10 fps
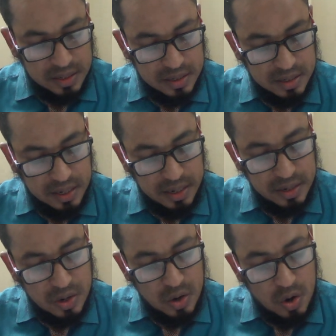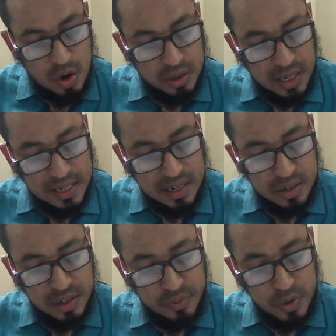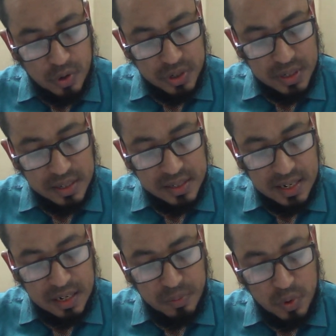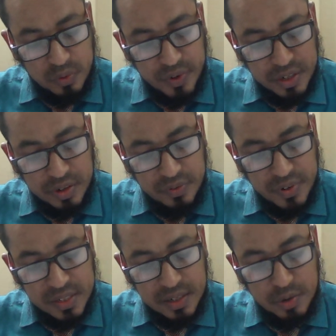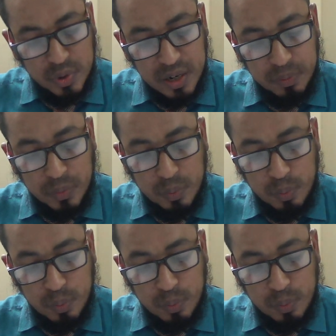See, on the other hand, if you construct a set up own factory facility, you can